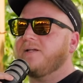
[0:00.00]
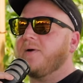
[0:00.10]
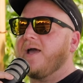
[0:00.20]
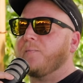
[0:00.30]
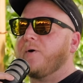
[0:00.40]

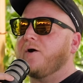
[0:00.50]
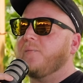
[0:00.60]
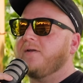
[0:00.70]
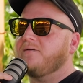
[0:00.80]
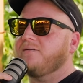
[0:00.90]
in my
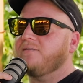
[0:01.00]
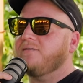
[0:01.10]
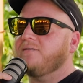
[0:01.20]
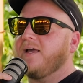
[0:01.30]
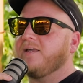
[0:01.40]
apartment
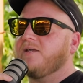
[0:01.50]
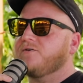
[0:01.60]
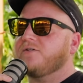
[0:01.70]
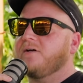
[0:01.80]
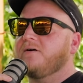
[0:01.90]
like
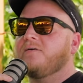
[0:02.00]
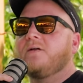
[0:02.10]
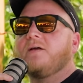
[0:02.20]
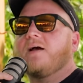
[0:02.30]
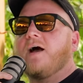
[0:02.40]
years ago,
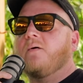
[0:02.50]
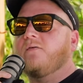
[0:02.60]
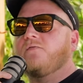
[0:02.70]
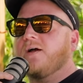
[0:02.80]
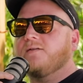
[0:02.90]
I
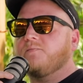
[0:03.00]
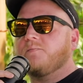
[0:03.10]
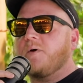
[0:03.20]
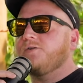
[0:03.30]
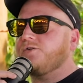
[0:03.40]
would have fucking
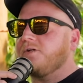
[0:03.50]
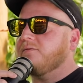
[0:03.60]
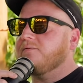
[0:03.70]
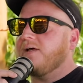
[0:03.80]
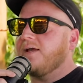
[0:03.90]
punched you.